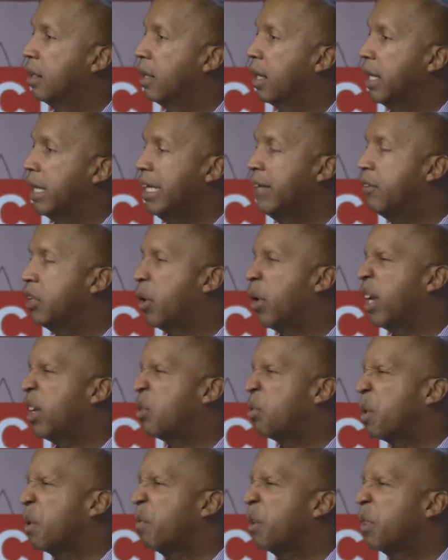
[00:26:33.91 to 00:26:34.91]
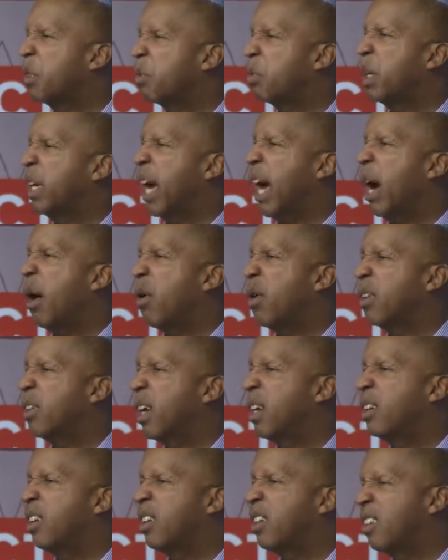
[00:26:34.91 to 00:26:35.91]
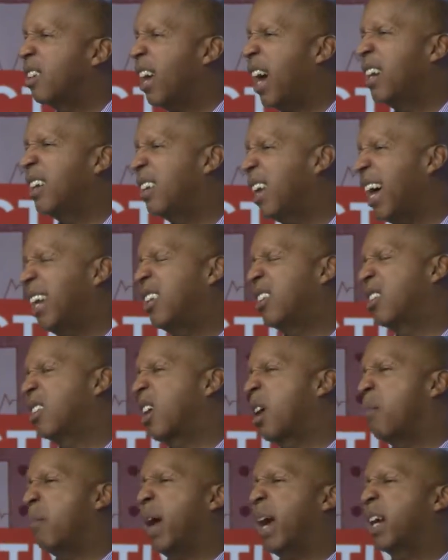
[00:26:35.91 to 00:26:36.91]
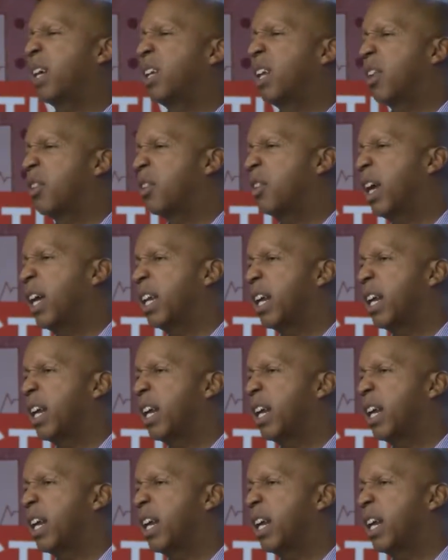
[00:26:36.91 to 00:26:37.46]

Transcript: And even though I'd driven 3 hours, I decided I'd just come back another day.